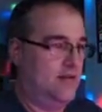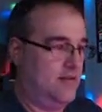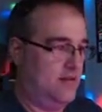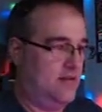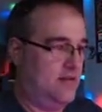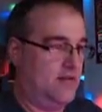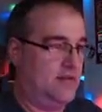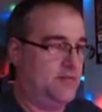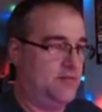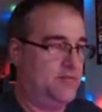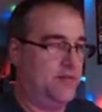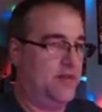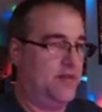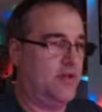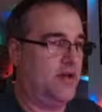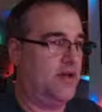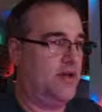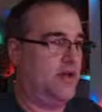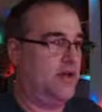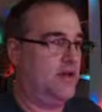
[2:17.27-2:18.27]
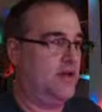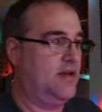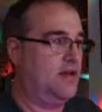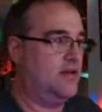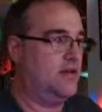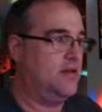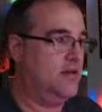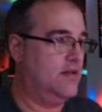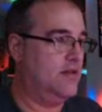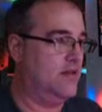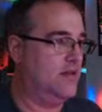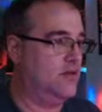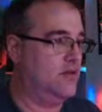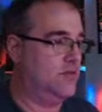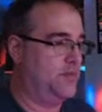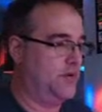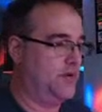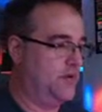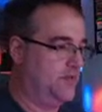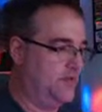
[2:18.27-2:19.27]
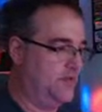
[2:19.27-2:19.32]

Let's play a little bit of...